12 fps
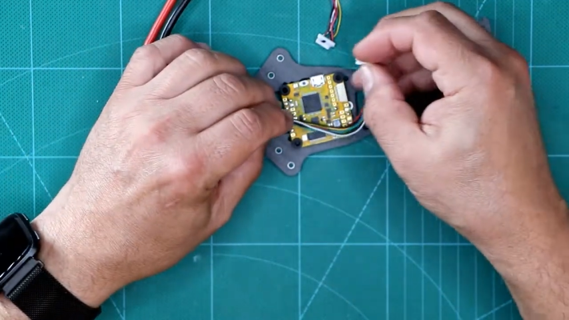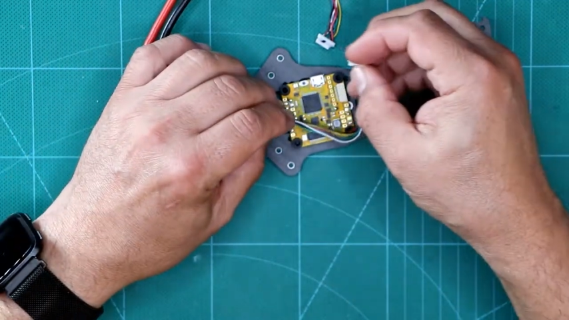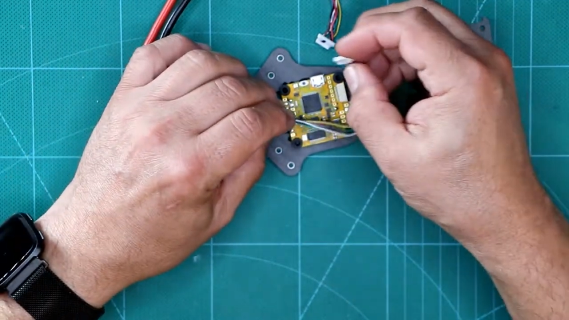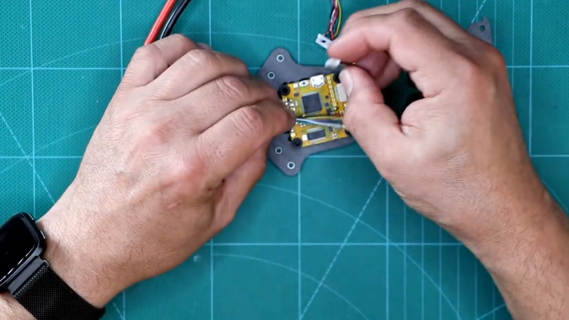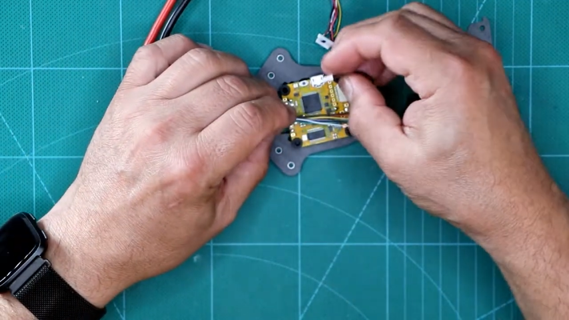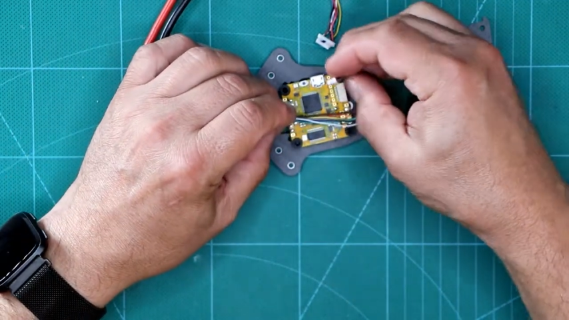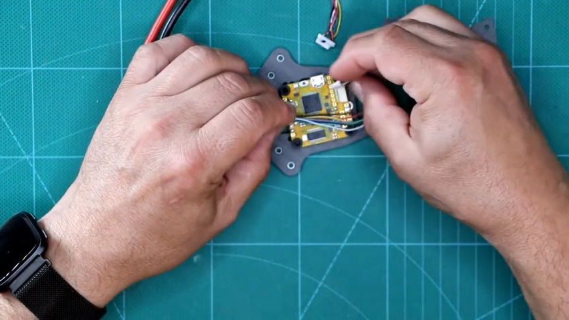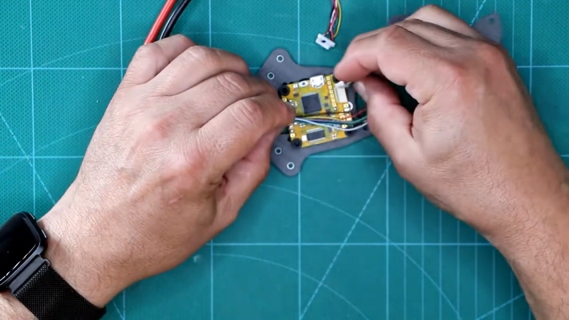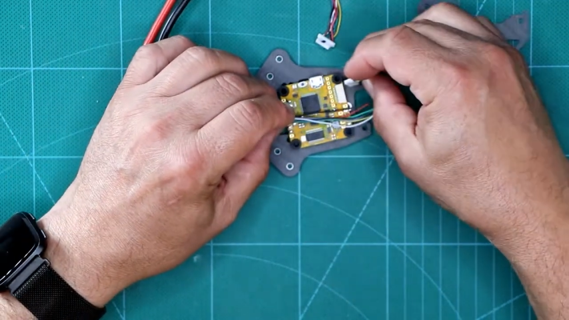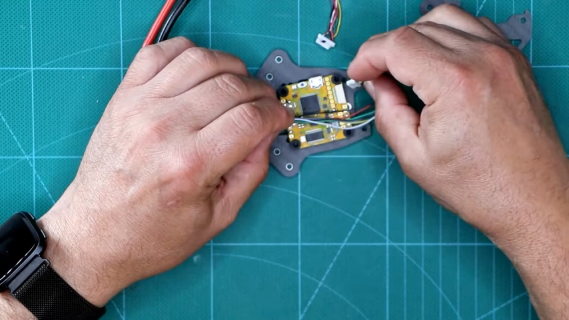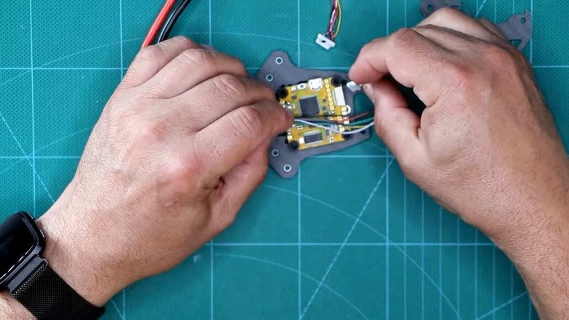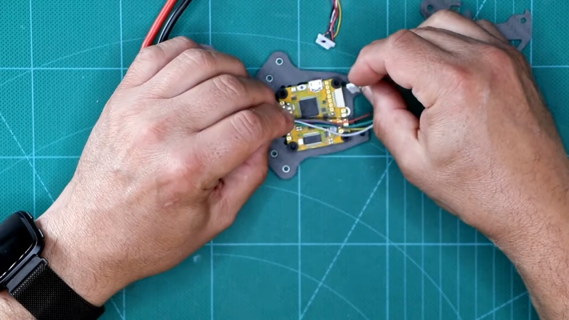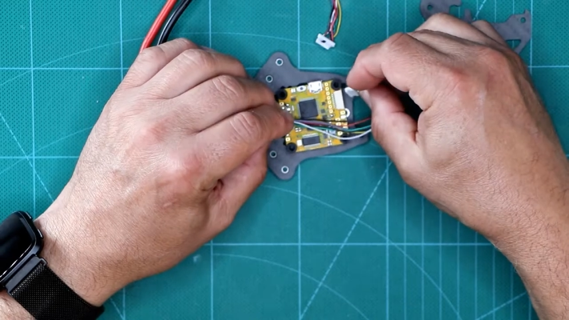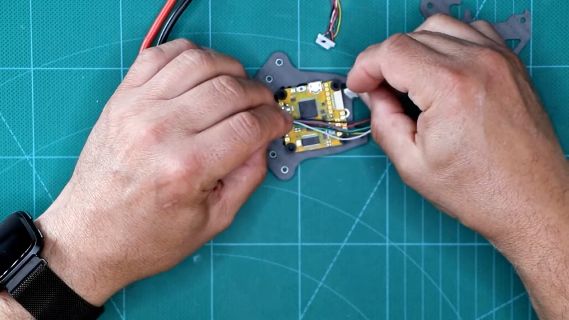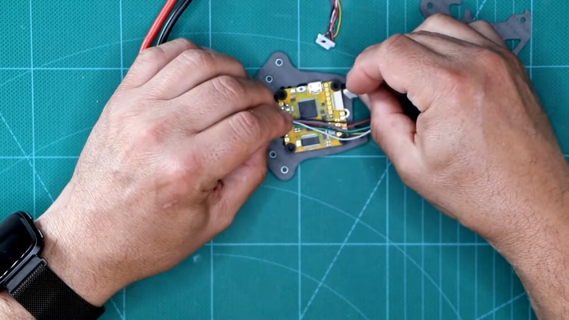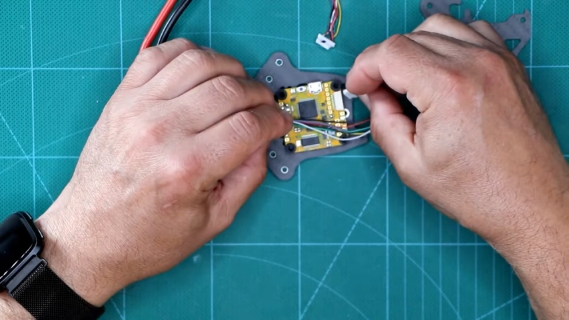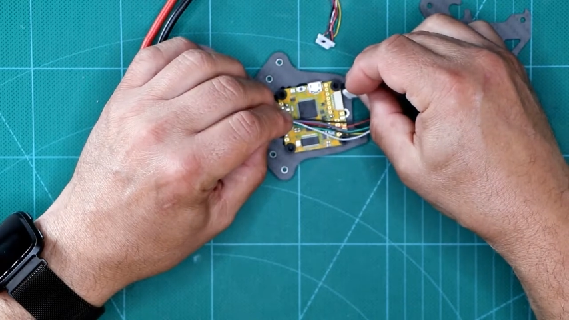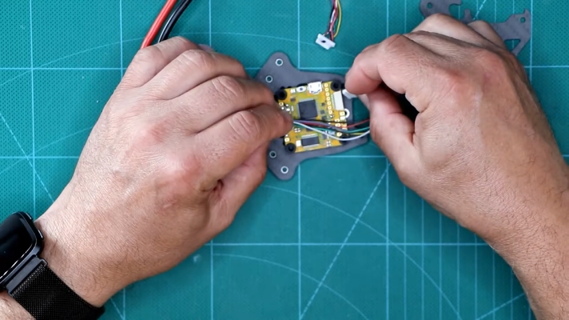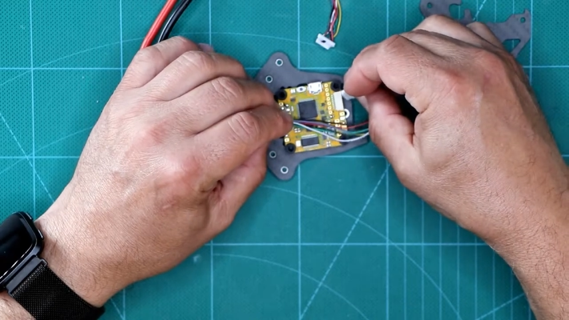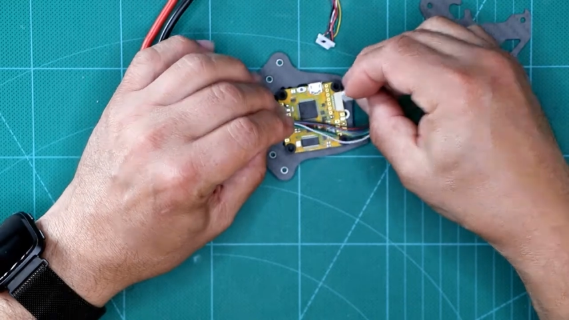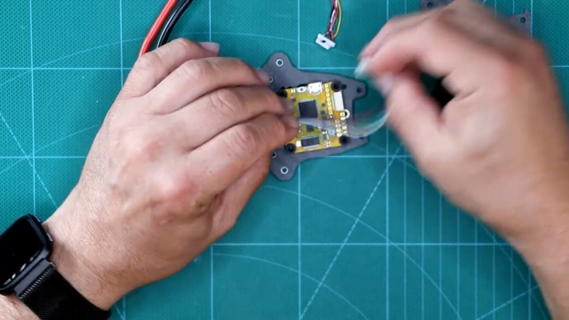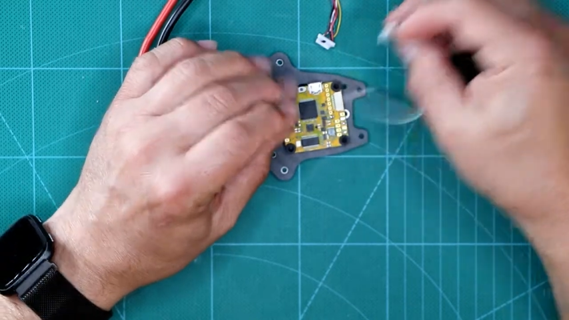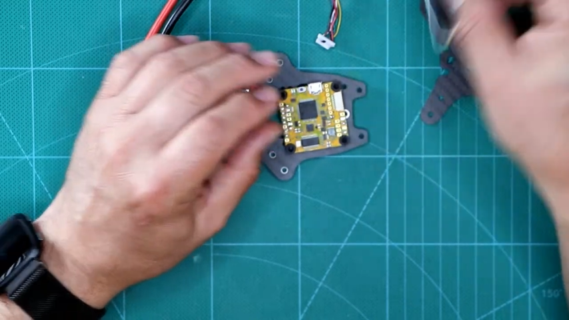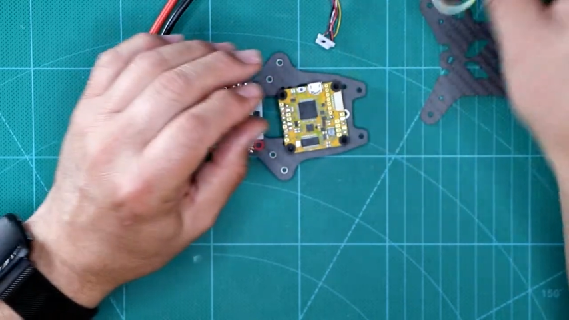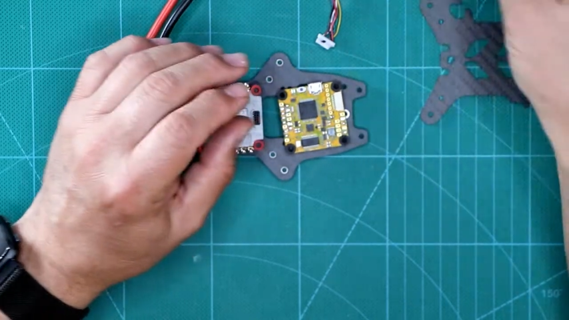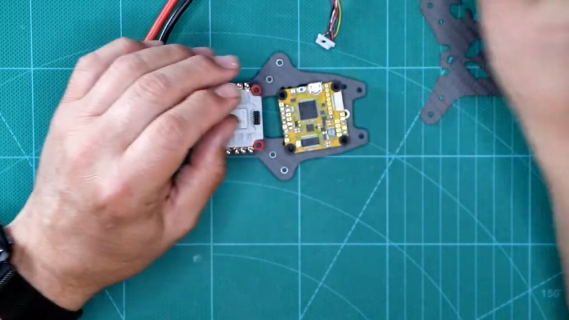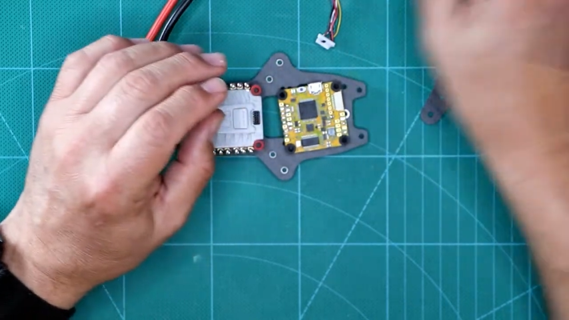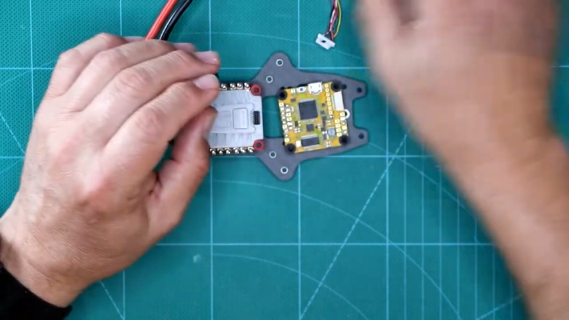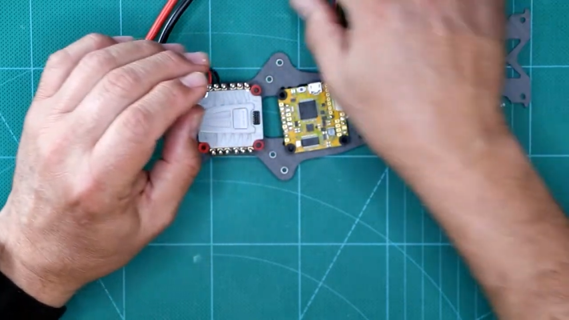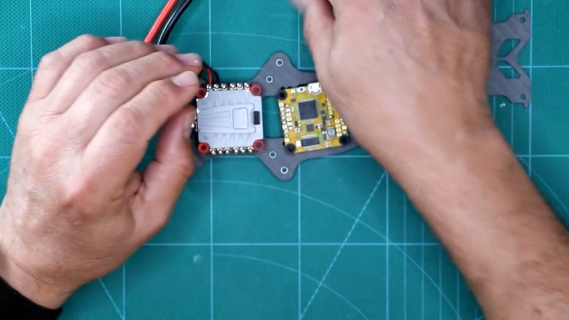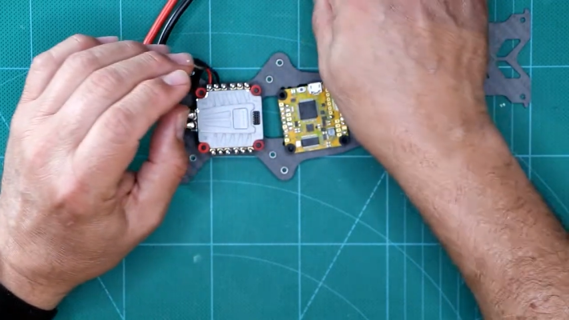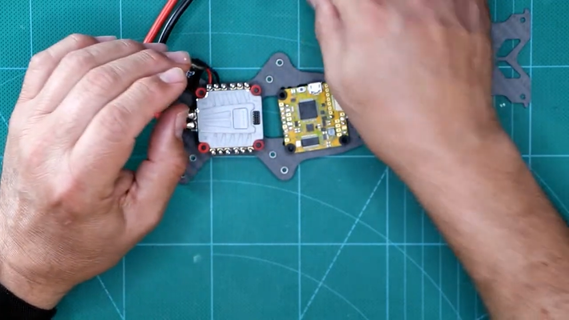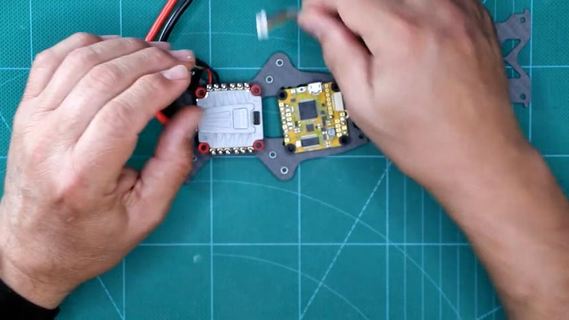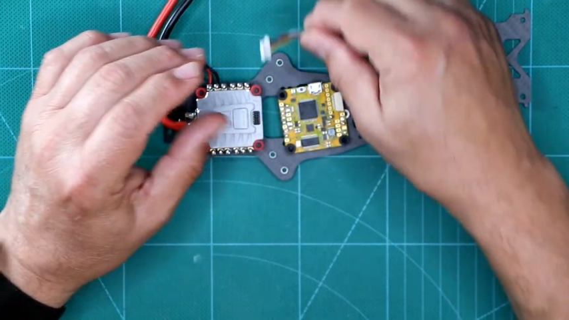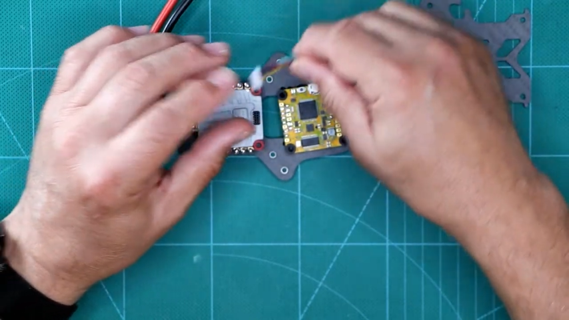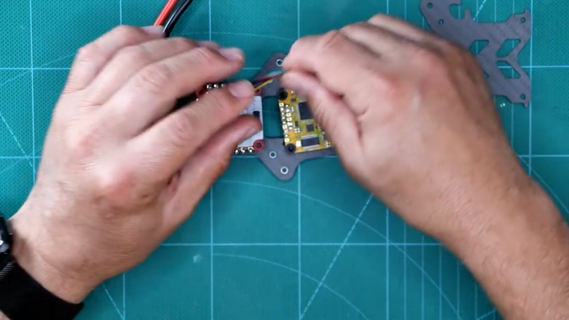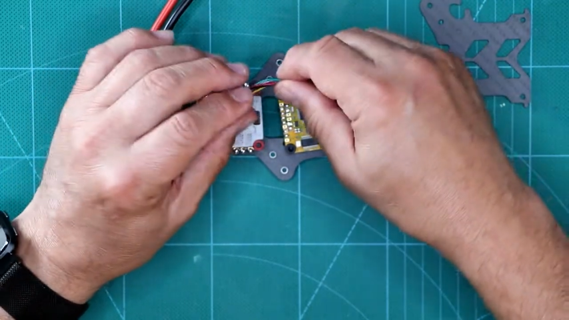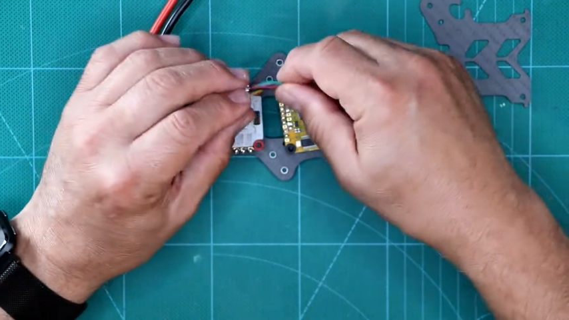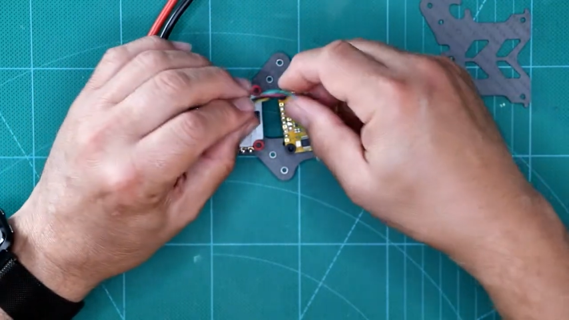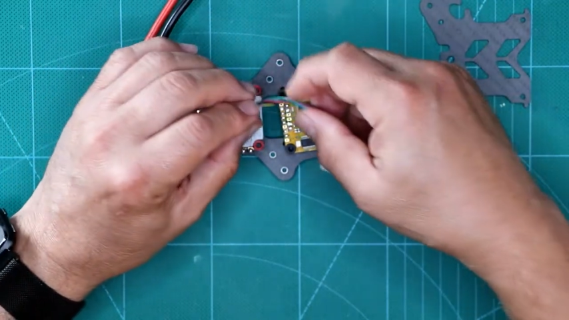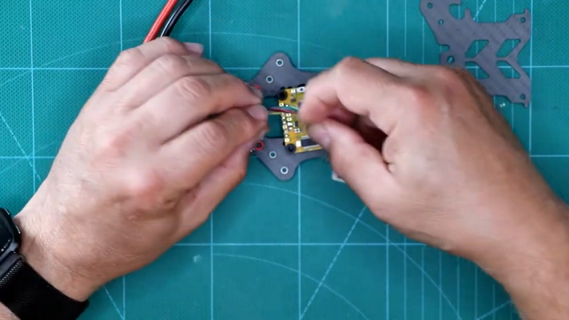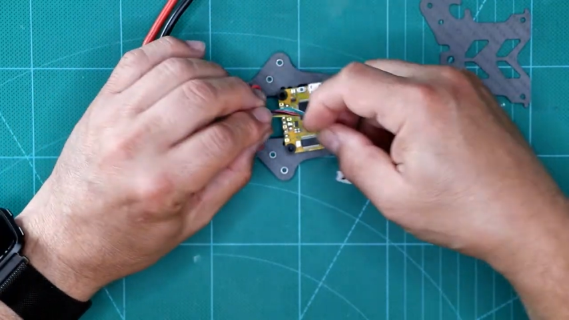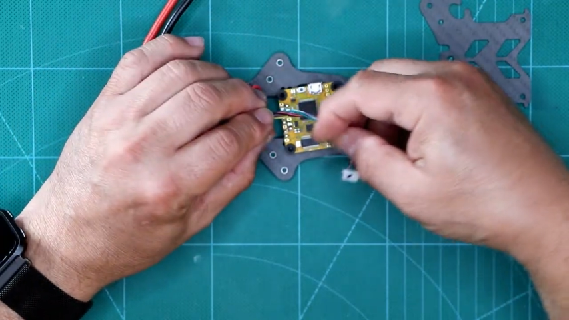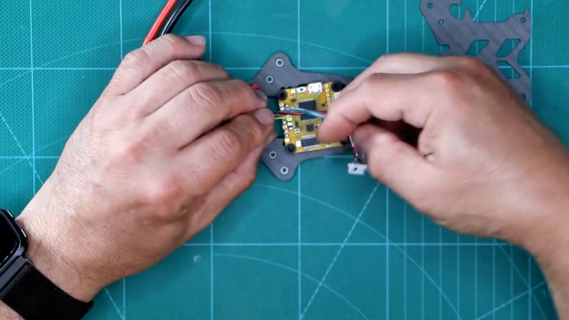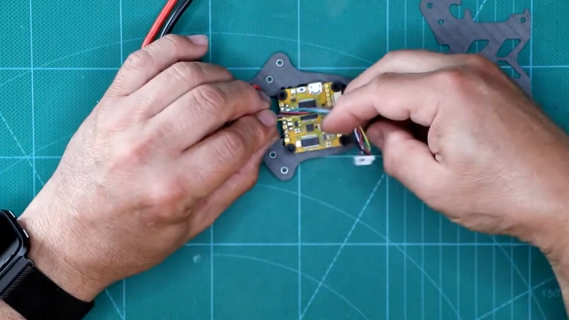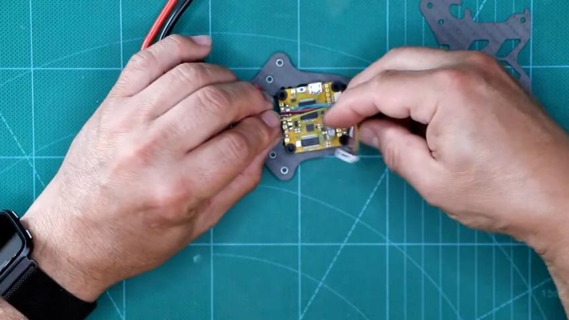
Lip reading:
No face is visible, so there are no lips to read.